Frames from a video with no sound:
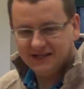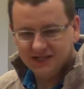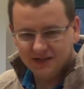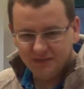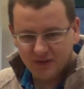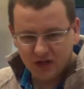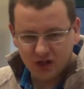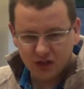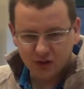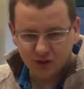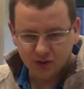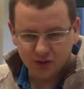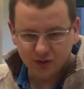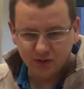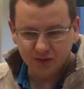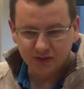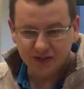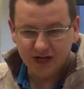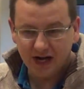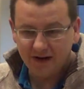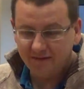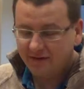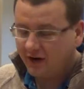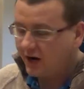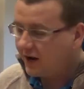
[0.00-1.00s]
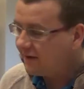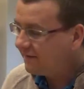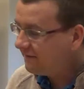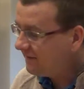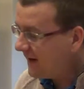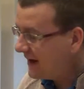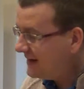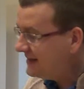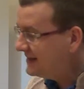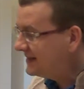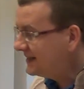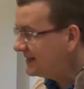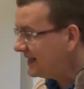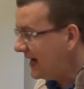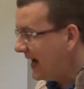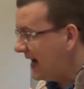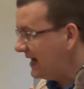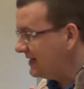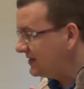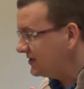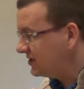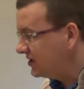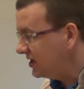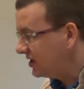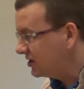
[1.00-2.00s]
to be in your school today. I've got a
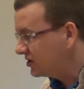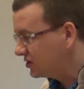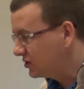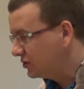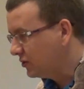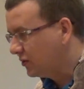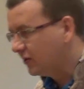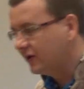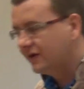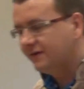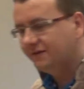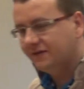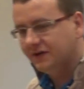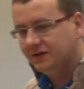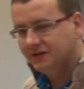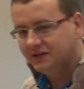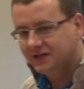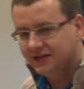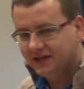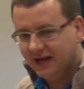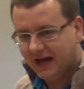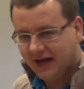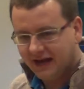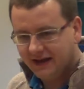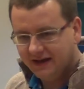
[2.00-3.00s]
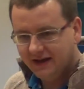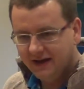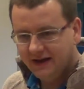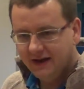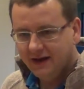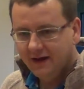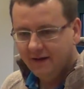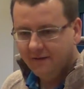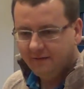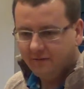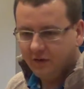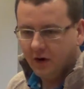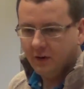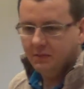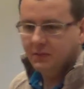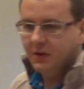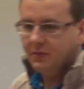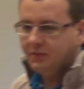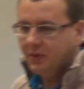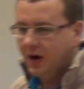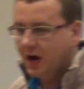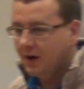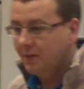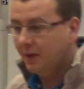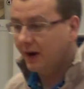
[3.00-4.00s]
fantastic story for you today from the
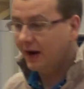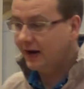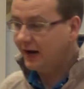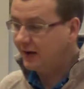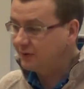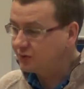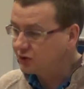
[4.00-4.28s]
Bible. And our